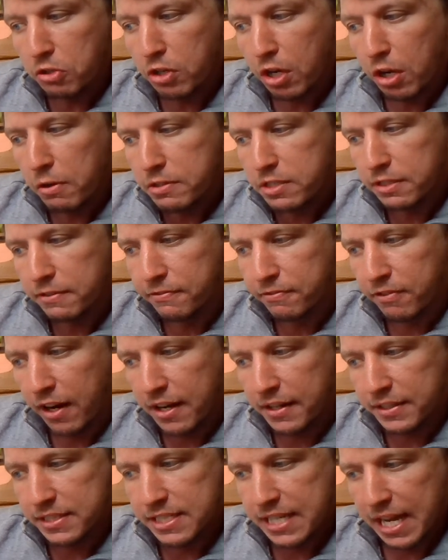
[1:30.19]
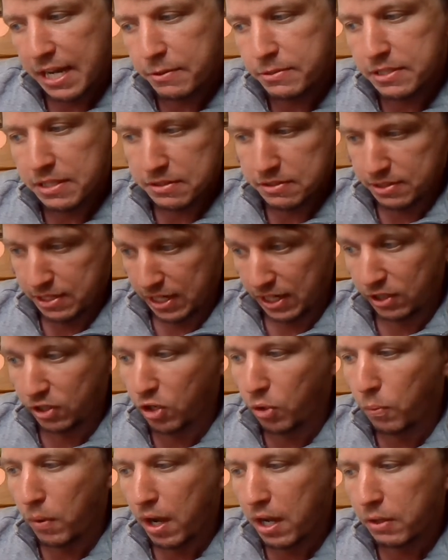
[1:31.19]
go to Frog's house,
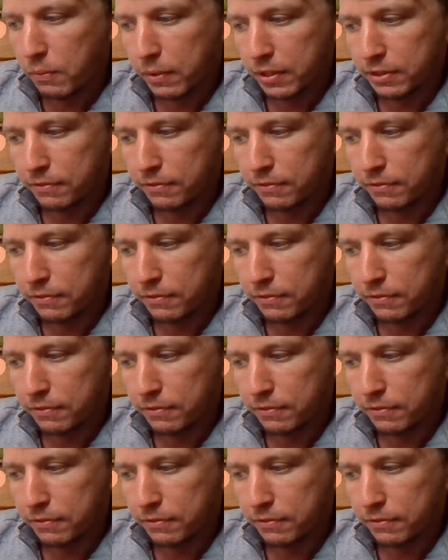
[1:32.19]
take a walk